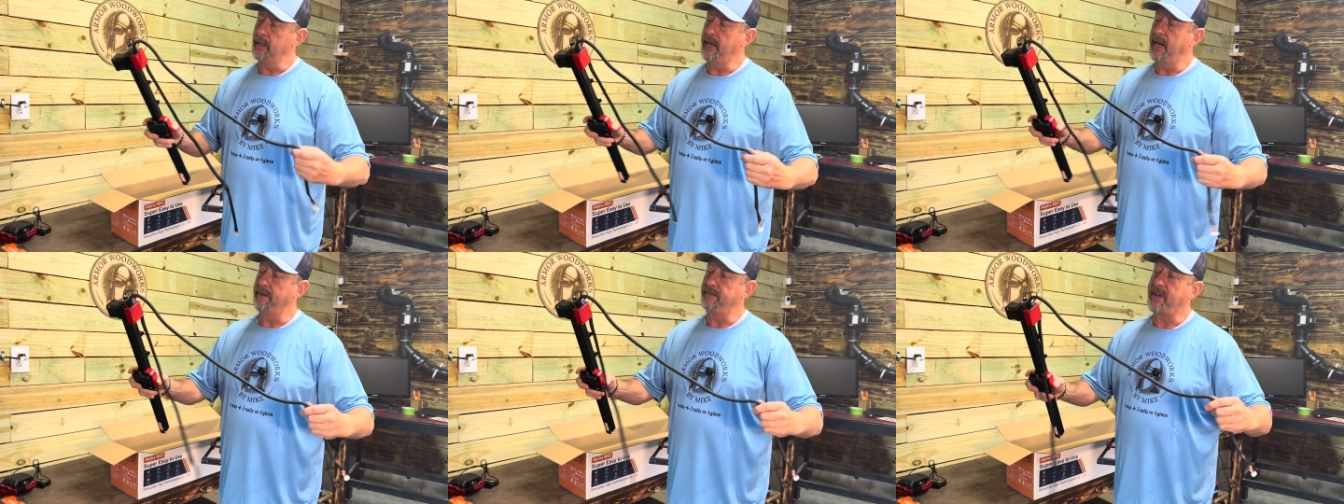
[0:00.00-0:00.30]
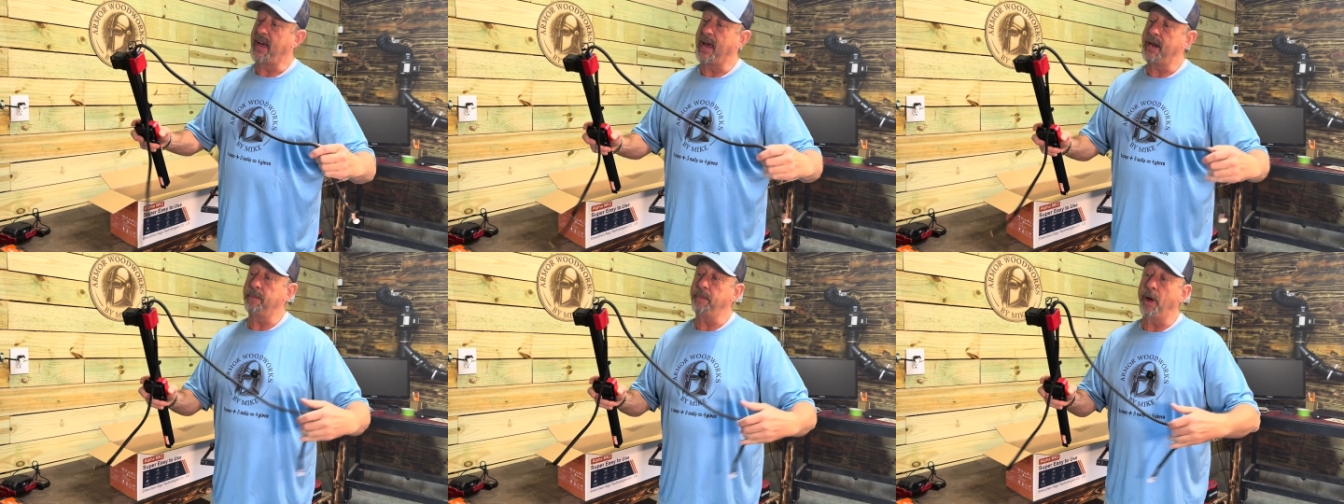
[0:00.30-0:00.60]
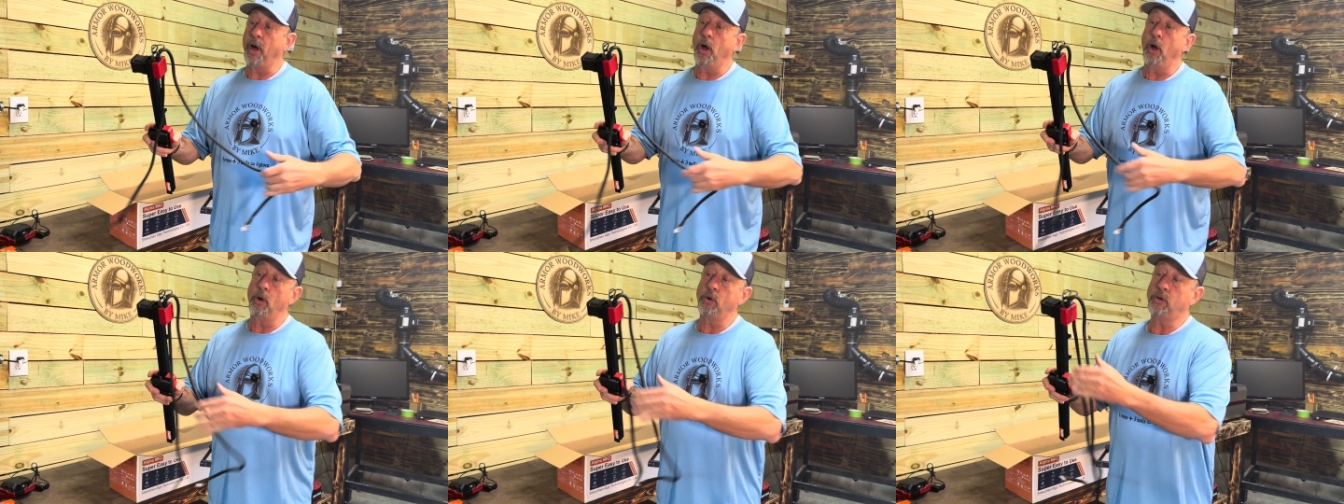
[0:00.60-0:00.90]
they've got them
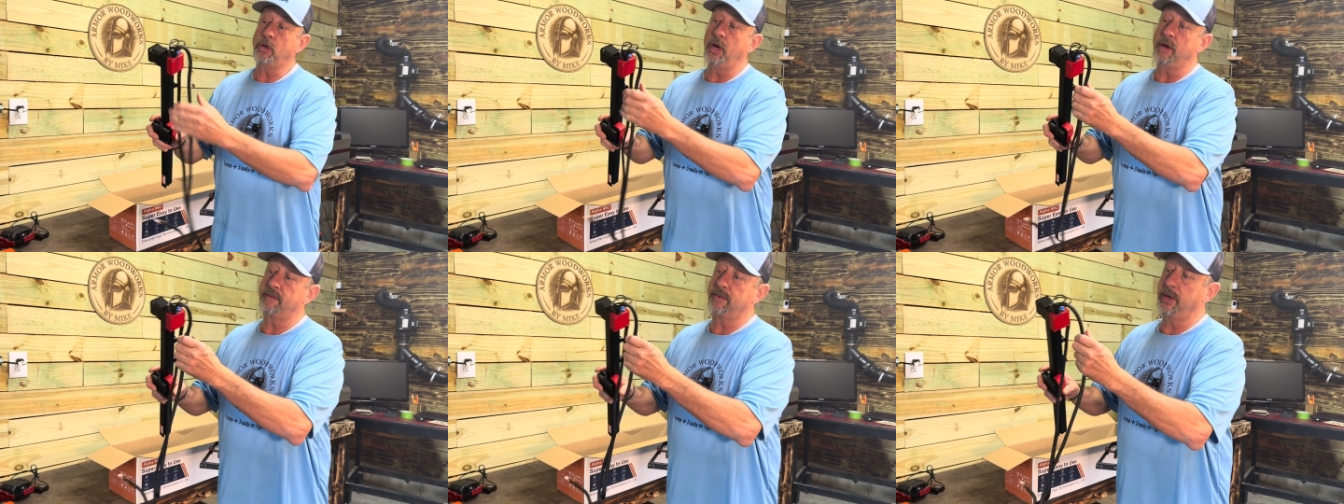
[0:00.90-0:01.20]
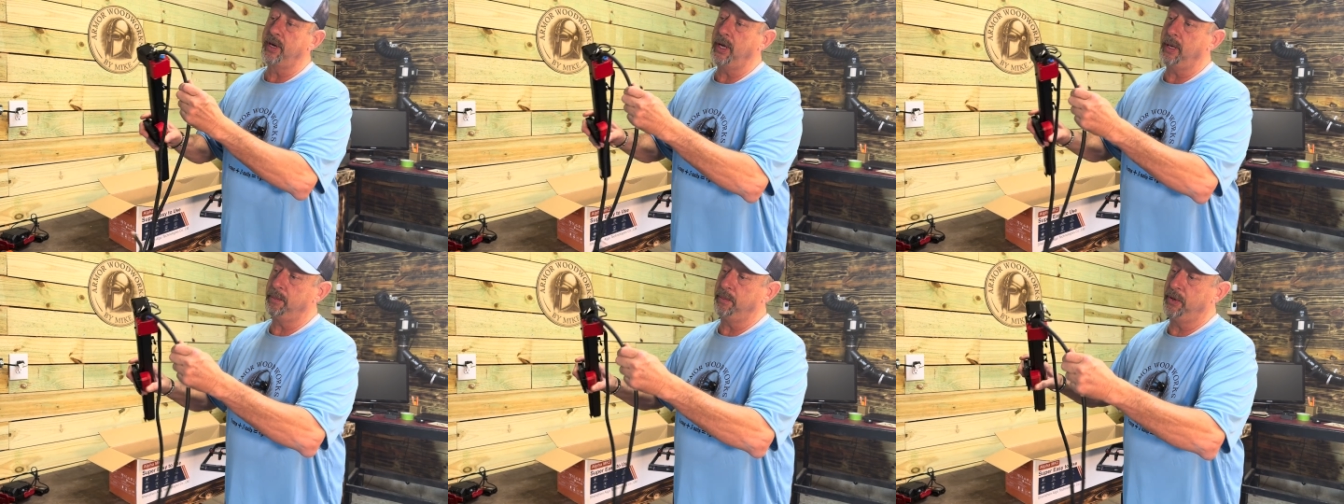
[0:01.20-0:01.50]
all covered up.